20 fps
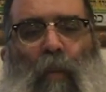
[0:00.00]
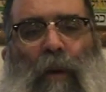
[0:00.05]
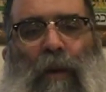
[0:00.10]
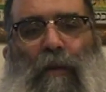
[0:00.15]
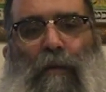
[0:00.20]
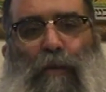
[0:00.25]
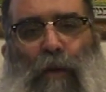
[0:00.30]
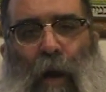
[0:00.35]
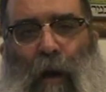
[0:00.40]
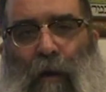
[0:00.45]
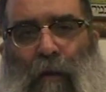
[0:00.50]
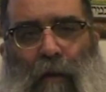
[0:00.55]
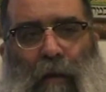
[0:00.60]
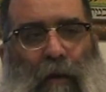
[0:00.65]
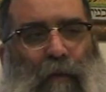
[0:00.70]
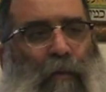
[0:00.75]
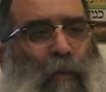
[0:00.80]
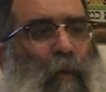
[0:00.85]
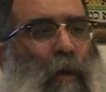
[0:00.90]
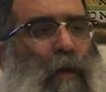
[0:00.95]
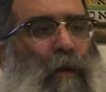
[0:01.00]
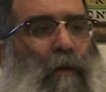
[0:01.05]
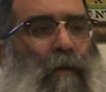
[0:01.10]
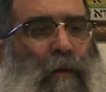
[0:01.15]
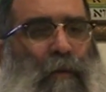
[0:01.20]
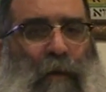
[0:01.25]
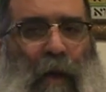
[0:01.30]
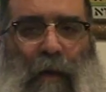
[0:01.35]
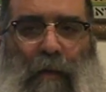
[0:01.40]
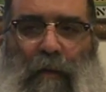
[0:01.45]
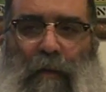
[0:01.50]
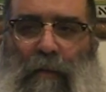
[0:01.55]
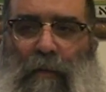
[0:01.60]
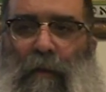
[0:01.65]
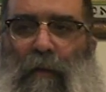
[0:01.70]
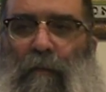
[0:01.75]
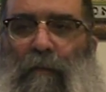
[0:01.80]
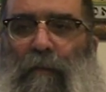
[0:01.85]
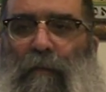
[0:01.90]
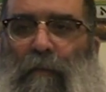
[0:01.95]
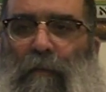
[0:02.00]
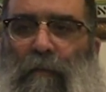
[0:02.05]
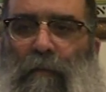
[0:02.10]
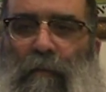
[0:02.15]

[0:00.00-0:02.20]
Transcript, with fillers: way you talk, and the way you conduct yourself.